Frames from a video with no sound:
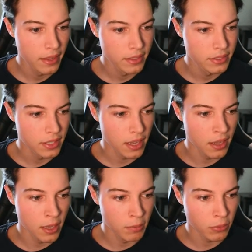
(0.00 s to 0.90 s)

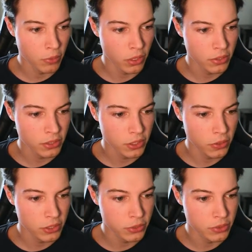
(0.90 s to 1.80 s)
Um, we're also
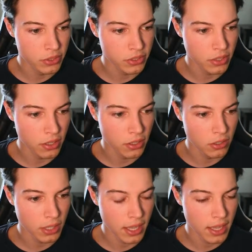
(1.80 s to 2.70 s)
going to
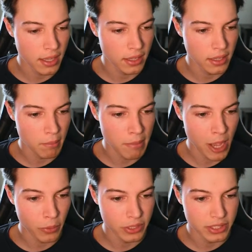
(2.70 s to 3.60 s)
install a
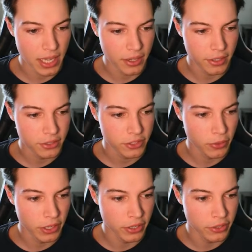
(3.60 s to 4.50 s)
malware scanner. So we're
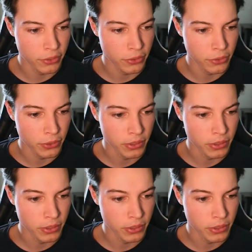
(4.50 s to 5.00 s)
going to do,